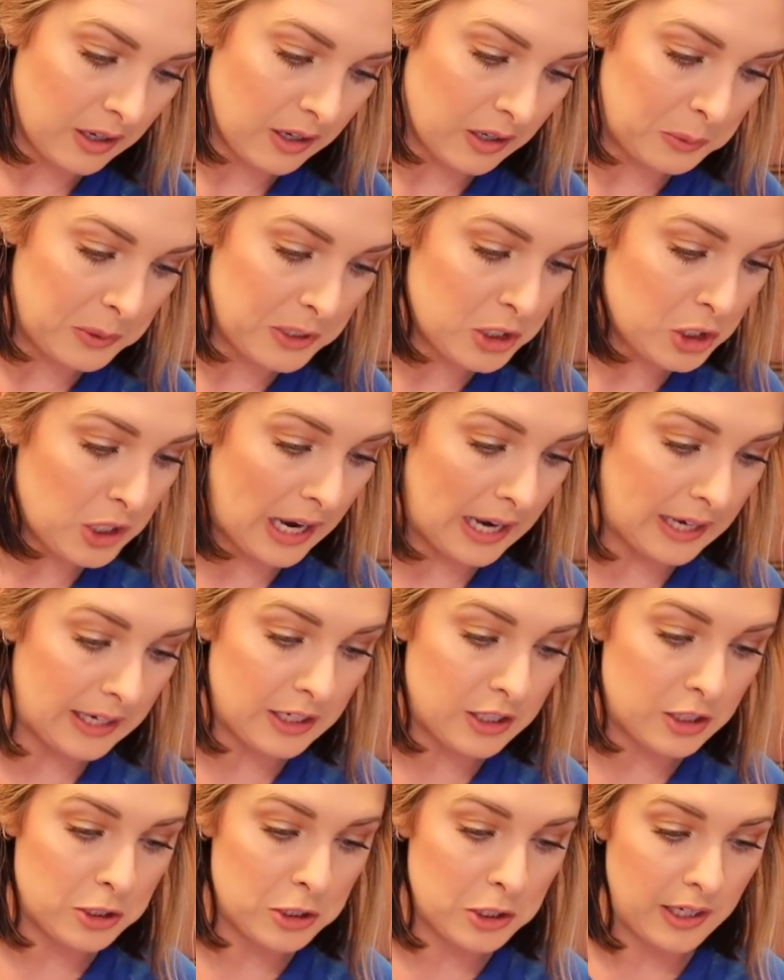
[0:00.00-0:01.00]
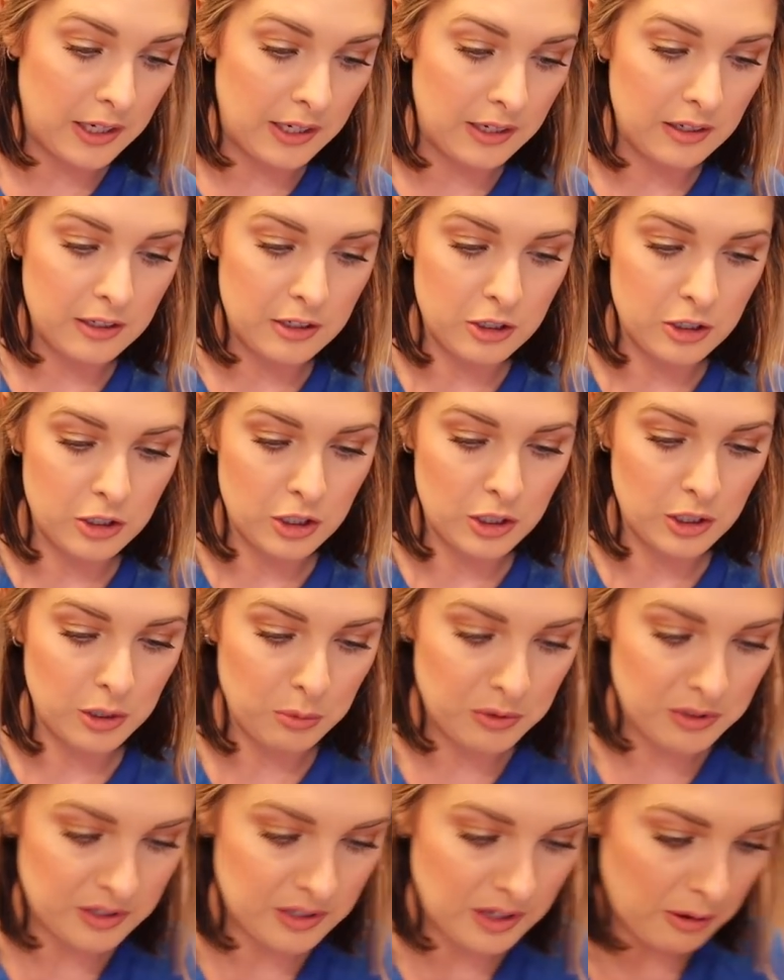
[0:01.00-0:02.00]
Oh, it's shaggy as shit. She
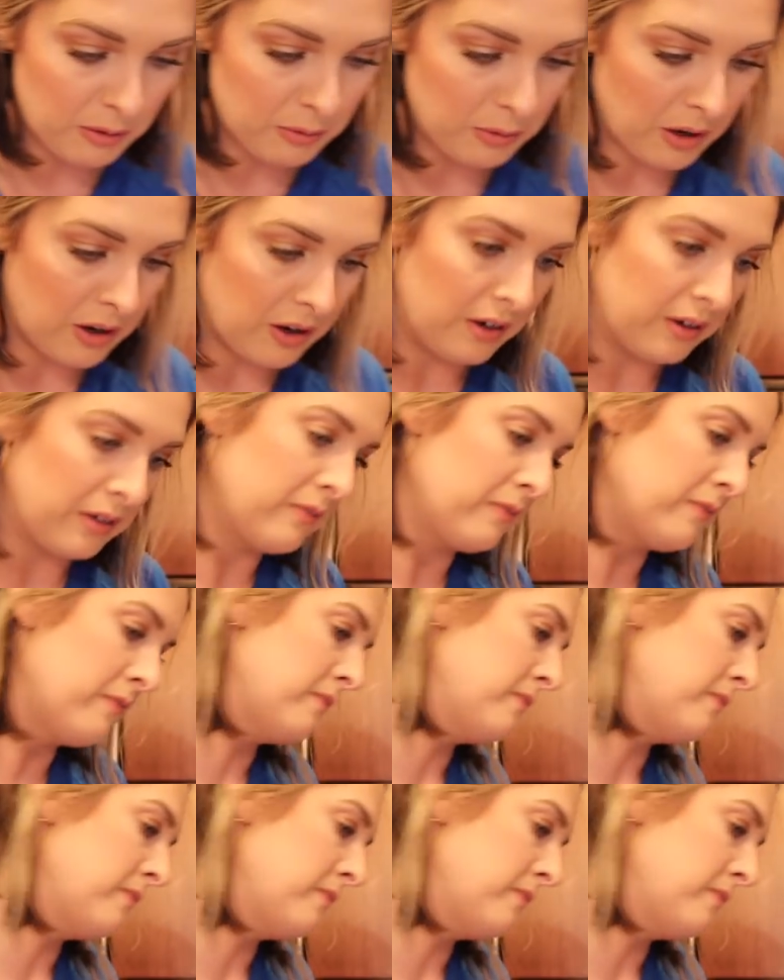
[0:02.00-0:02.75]
was not wrong.